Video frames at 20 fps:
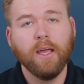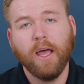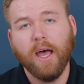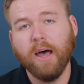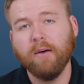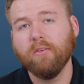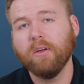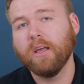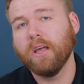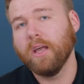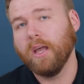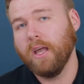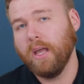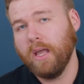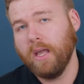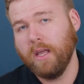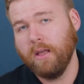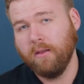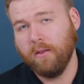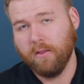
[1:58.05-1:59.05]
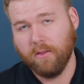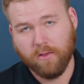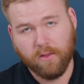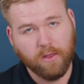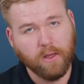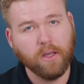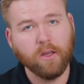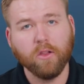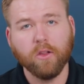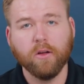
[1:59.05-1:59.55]
having a
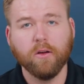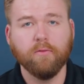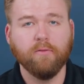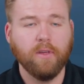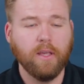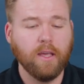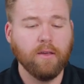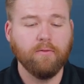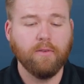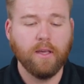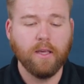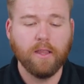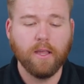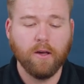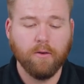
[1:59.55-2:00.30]
singular VAV